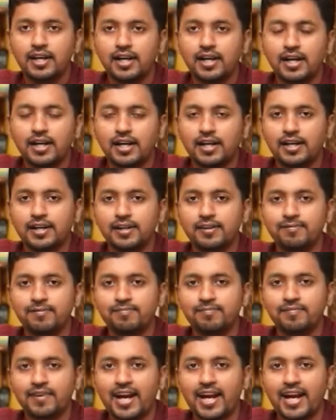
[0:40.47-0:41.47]
uh,
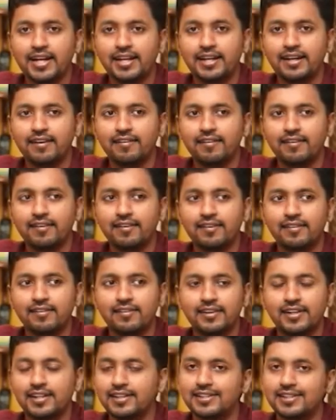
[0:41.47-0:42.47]
and uh,
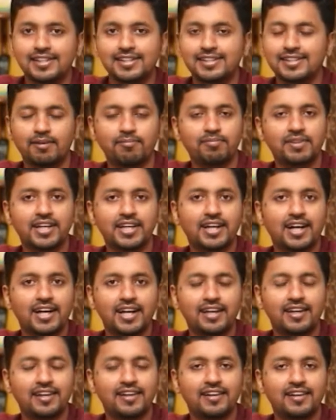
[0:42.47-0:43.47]
it's, it's something
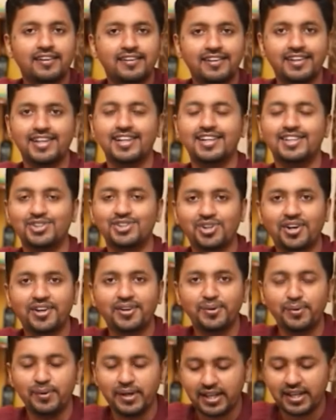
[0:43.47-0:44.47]
I really enjoy
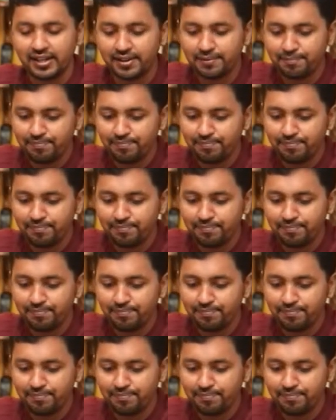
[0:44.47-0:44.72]
doing.